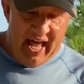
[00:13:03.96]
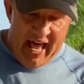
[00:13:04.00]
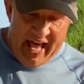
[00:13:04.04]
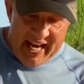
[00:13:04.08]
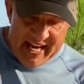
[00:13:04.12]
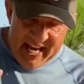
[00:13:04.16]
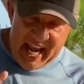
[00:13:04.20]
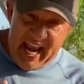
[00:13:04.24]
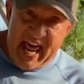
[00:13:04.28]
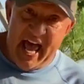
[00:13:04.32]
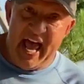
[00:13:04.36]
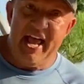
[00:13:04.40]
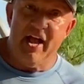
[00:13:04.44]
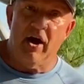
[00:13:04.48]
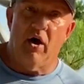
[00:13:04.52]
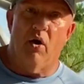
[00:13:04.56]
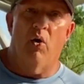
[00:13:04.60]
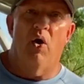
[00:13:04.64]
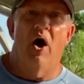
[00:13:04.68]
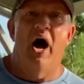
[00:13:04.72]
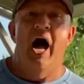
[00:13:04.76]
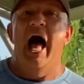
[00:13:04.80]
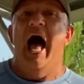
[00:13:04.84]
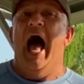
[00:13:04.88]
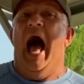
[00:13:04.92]
Now,
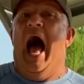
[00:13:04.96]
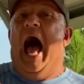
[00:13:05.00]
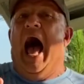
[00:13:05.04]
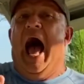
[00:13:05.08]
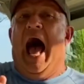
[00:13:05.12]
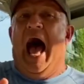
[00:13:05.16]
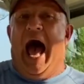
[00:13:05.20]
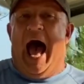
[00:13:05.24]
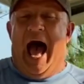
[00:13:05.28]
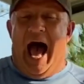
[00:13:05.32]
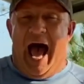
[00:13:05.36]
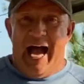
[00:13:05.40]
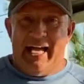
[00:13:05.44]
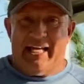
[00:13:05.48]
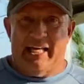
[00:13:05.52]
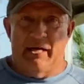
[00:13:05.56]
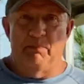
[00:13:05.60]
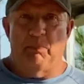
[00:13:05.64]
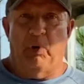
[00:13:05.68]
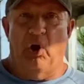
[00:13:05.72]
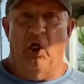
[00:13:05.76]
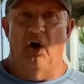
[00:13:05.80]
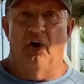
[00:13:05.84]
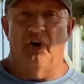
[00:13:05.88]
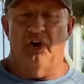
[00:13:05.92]
I can
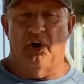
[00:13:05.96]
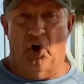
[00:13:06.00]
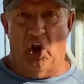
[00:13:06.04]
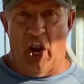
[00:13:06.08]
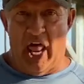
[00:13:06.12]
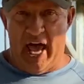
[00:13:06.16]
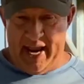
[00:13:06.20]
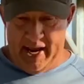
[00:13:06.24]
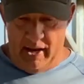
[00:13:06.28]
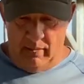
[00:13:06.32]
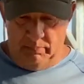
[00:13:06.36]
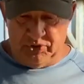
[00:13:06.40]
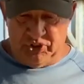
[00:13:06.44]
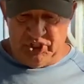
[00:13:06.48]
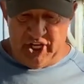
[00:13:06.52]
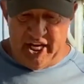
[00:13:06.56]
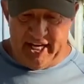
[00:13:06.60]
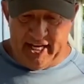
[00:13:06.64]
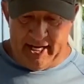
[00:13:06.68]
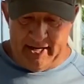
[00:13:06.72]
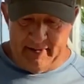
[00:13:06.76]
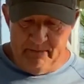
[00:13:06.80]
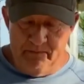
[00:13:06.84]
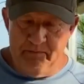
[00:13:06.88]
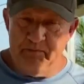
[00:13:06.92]
plug lamps
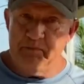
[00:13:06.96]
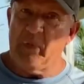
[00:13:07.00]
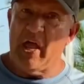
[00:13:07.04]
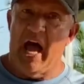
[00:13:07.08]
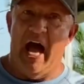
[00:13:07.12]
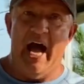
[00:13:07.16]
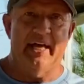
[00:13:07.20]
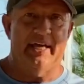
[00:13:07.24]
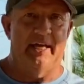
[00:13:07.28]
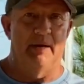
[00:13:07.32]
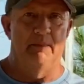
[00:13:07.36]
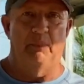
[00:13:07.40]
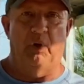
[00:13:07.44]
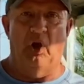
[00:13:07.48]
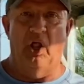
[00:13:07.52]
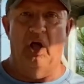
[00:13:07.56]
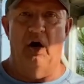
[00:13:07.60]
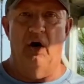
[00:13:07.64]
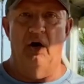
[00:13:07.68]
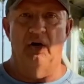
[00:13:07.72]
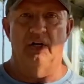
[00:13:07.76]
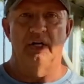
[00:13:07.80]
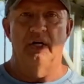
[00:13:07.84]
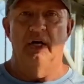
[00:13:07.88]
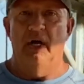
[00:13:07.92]
in, I can
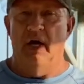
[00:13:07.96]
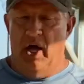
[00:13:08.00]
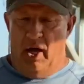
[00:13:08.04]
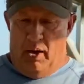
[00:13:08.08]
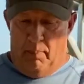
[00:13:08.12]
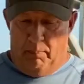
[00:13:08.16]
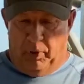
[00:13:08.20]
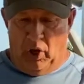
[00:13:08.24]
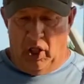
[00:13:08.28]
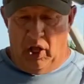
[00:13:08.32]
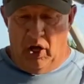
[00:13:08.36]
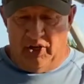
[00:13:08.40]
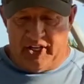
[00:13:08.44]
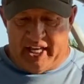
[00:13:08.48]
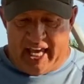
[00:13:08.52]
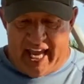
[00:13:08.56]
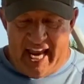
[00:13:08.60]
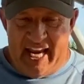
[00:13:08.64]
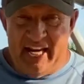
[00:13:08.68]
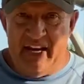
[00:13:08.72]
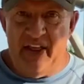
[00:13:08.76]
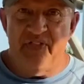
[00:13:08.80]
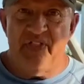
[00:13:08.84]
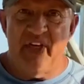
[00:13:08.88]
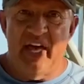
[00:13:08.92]
plug
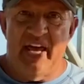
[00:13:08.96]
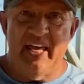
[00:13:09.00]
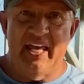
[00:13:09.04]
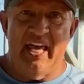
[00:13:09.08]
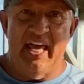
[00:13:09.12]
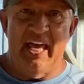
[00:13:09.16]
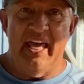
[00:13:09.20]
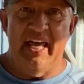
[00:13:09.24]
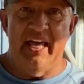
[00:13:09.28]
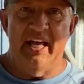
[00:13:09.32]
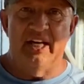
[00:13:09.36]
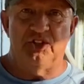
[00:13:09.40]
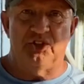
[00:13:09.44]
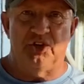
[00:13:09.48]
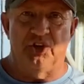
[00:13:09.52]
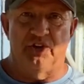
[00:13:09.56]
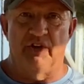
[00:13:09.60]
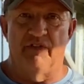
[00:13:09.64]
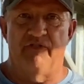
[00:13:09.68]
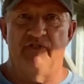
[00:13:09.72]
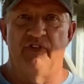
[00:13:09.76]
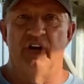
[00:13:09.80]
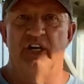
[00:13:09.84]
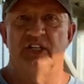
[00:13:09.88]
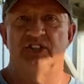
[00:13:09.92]
anything into the
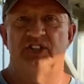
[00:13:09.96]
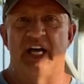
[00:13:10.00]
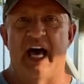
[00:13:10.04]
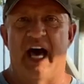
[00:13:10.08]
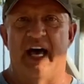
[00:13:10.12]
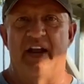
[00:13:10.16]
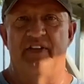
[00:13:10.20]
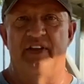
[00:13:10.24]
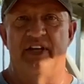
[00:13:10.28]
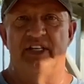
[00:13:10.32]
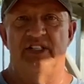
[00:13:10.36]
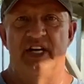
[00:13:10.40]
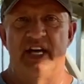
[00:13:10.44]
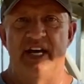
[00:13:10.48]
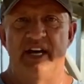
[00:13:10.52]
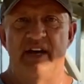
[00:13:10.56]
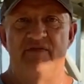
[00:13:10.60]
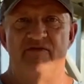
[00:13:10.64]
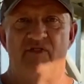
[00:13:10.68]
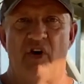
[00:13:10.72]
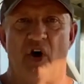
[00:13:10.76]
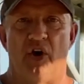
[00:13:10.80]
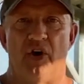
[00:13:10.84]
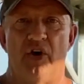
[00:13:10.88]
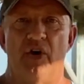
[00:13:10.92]
front side of this
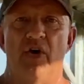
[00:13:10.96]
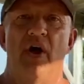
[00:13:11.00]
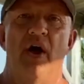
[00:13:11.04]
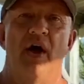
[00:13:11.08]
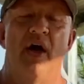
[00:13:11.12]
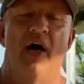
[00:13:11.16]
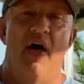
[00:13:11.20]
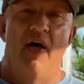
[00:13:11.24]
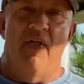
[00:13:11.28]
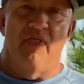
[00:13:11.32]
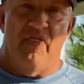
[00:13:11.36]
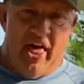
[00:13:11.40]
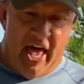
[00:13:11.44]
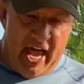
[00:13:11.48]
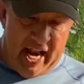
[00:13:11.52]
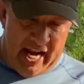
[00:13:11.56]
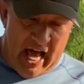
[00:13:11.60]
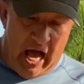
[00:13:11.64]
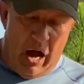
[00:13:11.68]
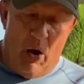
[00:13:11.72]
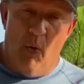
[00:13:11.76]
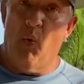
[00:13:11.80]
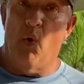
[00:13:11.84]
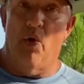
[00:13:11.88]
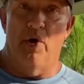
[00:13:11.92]
inverter that
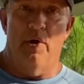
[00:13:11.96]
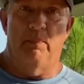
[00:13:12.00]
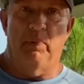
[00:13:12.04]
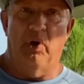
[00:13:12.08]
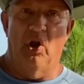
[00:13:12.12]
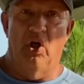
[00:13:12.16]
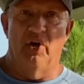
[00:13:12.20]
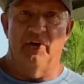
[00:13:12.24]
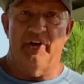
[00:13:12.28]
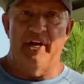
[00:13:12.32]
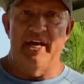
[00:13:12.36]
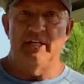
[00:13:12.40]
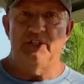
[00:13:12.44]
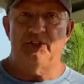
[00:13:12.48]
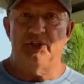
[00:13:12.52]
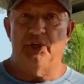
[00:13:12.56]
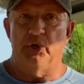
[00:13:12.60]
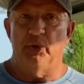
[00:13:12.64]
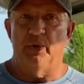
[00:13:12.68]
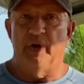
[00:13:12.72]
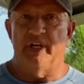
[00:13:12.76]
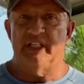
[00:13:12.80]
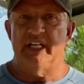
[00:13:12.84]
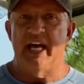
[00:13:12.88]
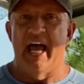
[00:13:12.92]
I want to plug into
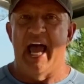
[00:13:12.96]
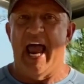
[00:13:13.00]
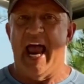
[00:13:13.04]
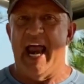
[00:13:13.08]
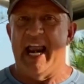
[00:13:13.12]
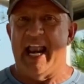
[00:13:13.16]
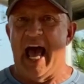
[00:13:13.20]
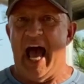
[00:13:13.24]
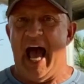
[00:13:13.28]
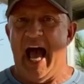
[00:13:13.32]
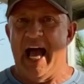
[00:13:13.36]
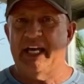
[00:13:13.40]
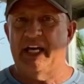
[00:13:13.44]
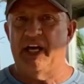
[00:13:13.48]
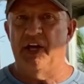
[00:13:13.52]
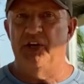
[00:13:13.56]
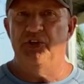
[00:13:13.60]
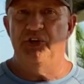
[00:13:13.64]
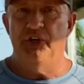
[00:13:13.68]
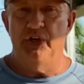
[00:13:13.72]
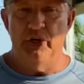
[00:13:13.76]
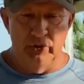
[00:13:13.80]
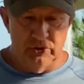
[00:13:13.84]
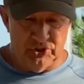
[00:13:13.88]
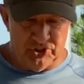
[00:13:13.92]
it, and I can
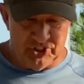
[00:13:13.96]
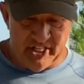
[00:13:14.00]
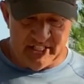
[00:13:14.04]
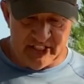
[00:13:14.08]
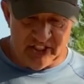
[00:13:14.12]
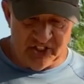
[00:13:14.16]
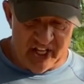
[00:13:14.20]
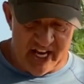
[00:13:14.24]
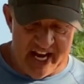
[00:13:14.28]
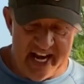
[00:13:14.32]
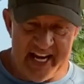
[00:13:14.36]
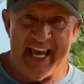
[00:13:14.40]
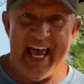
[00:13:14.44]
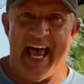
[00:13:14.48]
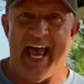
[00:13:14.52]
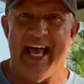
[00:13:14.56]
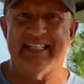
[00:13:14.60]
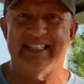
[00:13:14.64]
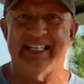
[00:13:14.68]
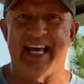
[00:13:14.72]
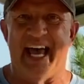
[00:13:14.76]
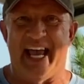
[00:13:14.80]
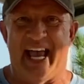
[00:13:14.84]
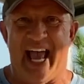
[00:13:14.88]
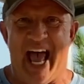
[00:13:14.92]
use this thing as
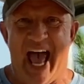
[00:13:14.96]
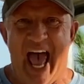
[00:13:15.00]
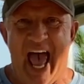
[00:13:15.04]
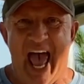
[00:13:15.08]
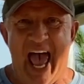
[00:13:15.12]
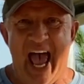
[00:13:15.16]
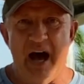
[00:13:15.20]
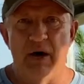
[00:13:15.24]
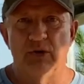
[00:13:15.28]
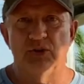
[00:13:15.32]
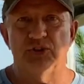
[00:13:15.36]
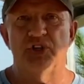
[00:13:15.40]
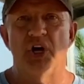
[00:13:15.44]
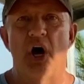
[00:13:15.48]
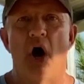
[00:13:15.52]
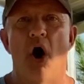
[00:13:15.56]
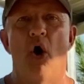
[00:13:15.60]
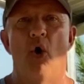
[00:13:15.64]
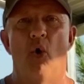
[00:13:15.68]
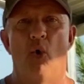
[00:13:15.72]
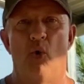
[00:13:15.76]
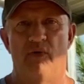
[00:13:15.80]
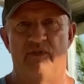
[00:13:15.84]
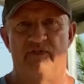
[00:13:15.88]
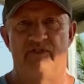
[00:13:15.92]
a
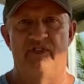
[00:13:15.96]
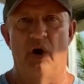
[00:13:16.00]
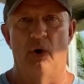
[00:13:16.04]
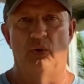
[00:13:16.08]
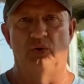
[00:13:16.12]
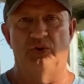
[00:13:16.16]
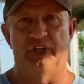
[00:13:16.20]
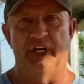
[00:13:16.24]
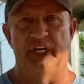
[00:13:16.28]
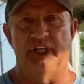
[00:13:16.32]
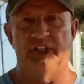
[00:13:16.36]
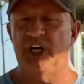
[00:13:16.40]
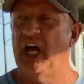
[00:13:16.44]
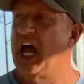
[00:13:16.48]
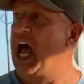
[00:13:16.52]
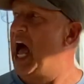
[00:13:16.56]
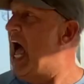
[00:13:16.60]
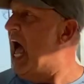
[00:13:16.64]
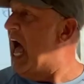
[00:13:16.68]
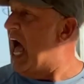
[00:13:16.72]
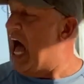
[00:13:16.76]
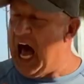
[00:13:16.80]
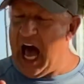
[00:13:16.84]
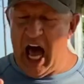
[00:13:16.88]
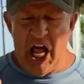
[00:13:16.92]
household voltage.
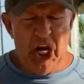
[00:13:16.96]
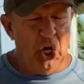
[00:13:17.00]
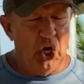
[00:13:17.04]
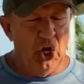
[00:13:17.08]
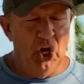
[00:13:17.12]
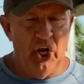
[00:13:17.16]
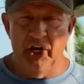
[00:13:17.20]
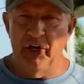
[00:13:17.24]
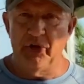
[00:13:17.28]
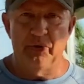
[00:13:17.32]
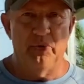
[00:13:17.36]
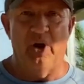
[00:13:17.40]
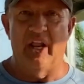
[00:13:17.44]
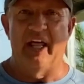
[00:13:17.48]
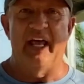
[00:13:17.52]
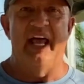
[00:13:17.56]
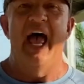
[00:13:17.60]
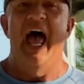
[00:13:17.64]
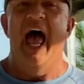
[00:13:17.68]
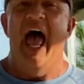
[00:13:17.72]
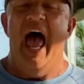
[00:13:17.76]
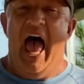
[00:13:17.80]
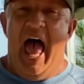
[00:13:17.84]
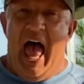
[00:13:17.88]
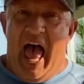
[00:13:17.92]
I literally
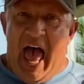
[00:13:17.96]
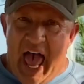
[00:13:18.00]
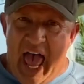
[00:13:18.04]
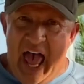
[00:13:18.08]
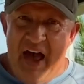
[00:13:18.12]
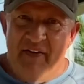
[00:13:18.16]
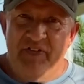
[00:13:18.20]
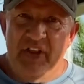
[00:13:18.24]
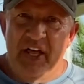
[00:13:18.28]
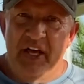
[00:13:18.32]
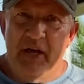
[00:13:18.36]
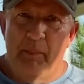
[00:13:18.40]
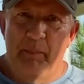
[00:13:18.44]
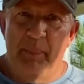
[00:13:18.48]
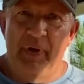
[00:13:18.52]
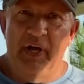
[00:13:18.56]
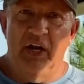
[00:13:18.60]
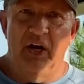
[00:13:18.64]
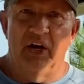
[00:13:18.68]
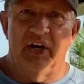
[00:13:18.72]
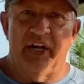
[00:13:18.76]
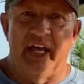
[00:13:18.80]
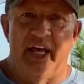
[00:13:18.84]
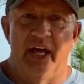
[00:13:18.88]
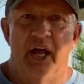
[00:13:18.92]
have the
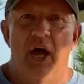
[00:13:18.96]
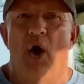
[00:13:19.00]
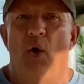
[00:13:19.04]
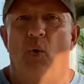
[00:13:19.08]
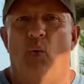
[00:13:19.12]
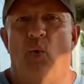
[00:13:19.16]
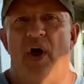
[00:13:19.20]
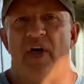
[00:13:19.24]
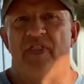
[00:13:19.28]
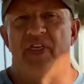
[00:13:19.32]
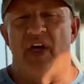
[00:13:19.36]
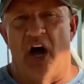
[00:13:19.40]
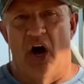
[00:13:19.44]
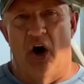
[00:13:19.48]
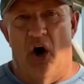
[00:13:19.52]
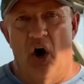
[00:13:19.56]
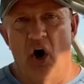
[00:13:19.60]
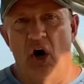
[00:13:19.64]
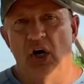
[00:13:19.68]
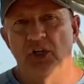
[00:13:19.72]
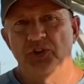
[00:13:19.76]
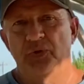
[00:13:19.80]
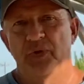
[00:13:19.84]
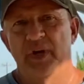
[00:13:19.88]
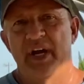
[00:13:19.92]
ability, with
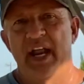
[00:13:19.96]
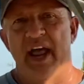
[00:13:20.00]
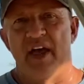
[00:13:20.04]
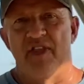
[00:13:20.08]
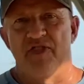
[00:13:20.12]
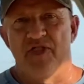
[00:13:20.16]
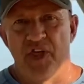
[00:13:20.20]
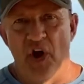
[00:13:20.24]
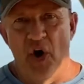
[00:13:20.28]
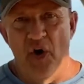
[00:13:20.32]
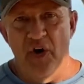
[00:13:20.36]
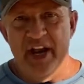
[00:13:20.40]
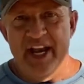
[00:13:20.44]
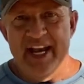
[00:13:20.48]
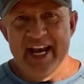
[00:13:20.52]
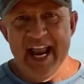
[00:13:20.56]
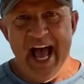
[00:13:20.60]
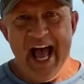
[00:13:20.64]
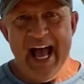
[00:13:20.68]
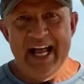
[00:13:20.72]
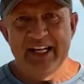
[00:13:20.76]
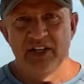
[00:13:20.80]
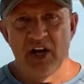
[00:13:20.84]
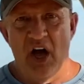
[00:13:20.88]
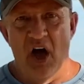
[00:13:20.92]

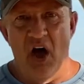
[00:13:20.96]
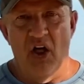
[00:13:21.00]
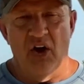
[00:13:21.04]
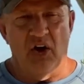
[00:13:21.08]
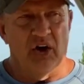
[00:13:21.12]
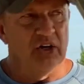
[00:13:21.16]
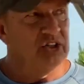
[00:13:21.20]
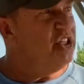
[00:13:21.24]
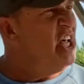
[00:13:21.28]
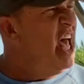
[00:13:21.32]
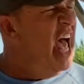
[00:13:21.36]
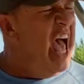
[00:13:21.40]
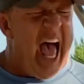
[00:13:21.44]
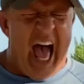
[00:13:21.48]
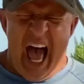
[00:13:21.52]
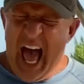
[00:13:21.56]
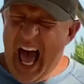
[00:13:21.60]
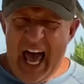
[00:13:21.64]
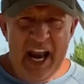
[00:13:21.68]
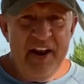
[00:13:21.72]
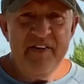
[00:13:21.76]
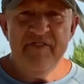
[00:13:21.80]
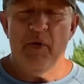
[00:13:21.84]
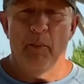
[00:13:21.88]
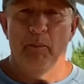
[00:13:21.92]
$139
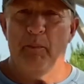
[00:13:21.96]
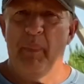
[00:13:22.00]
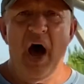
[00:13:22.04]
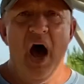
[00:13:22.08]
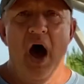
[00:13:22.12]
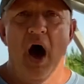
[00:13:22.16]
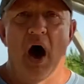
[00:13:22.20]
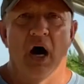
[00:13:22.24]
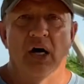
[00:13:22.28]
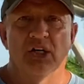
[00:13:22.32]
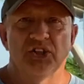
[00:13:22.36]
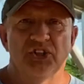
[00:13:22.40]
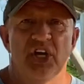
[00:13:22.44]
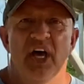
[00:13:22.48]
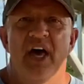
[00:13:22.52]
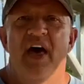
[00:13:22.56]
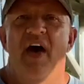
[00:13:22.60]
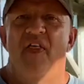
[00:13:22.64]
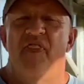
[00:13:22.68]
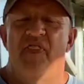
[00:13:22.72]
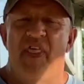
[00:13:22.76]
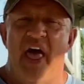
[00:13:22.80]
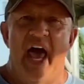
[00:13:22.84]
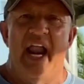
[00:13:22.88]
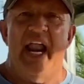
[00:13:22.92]
out of a box
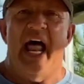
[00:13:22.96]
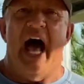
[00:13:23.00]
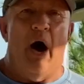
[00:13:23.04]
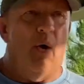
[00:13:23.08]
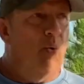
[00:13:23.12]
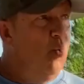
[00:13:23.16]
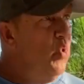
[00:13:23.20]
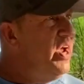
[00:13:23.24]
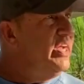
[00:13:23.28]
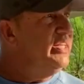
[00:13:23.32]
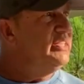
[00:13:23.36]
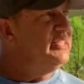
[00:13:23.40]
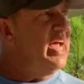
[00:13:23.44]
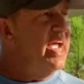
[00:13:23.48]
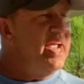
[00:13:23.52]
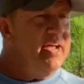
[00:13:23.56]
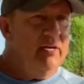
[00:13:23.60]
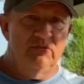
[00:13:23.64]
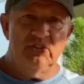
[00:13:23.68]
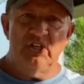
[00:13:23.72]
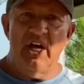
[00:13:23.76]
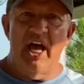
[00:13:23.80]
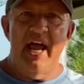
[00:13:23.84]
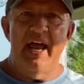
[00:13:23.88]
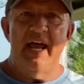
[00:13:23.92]
that I went
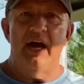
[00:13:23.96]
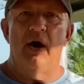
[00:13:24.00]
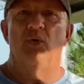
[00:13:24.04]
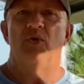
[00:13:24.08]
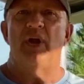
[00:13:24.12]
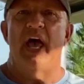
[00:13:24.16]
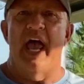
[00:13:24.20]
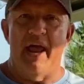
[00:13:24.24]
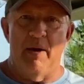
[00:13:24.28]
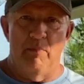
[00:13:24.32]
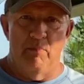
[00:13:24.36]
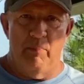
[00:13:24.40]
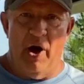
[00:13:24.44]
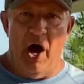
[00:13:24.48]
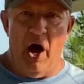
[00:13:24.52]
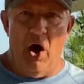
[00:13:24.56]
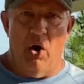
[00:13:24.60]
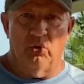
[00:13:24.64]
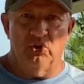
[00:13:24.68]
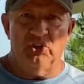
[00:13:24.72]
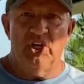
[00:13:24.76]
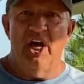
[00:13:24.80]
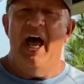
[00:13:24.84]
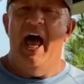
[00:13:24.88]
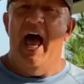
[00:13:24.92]
downtown and
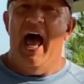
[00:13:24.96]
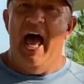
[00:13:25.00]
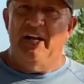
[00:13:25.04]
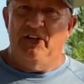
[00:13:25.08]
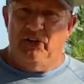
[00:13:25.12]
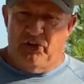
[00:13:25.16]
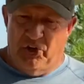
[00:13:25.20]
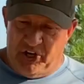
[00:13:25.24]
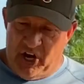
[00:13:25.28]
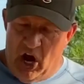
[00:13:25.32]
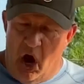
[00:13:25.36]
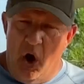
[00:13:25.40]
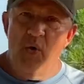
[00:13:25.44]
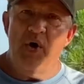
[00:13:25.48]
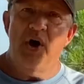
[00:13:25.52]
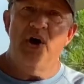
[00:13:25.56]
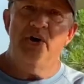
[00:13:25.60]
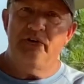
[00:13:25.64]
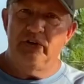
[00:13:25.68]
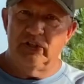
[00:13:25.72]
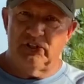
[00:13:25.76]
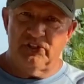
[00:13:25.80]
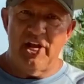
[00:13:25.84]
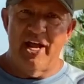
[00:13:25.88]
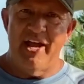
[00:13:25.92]
bought. Do y'all
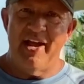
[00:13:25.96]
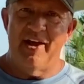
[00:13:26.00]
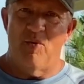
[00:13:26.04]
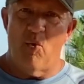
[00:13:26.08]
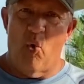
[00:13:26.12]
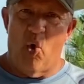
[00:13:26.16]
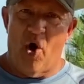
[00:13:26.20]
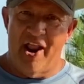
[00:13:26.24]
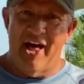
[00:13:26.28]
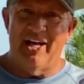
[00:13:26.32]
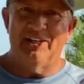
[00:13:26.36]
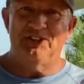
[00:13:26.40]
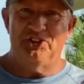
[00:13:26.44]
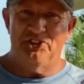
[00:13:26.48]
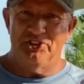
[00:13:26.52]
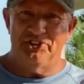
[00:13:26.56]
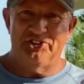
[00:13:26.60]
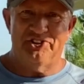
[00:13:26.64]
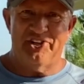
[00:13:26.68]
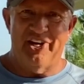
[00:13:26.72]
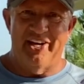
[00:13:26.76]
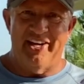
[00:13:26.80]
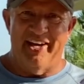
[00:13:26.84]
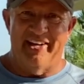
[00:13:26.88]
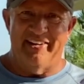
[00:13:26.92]
understand what I just
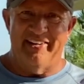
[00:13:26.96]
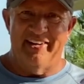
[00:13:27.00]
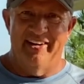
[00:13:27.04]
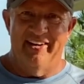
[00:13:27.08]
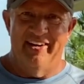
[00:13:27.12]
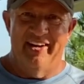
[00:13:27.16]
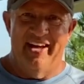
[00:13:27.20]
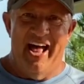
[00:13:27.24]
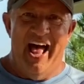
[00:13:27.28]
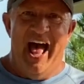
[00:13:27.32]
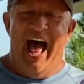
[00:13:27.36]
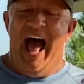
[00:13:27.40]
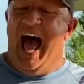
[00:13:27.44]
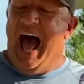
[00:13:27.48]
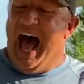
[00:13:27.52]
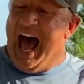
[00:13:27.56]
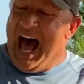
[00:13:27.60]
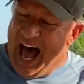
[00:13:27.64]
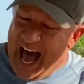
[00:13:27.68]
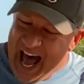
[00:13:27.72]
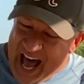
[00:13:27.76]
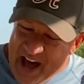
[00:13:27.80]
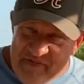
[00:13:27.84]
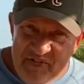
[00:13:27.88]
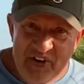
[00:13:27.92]
said?
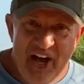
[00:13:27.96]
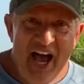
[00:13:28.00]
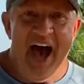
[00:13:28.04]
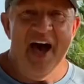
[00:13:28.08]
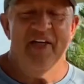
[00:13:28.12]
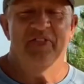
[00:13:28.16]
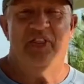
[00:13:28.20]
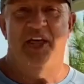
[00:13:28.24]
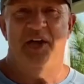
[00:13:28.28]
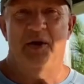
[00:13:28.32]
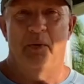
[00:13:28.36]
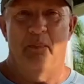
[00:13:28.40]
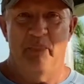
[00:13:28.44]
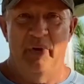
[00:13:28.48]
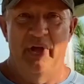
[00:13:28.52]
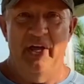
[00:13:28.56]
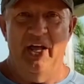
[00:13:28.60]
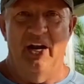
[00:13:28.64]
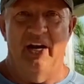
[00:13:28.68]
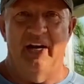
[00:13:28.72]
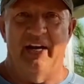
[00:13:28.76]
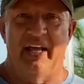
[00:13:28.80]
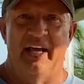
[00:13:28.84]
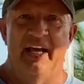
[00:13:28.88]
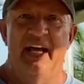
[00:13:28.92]
I've got the
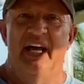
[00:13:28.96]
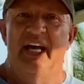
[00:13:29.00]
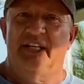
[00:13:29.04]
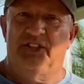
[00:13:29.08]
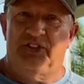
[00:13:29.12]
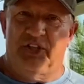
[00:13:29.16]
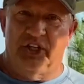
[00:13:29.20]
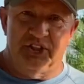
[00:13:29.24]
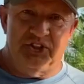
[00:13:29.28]
ability to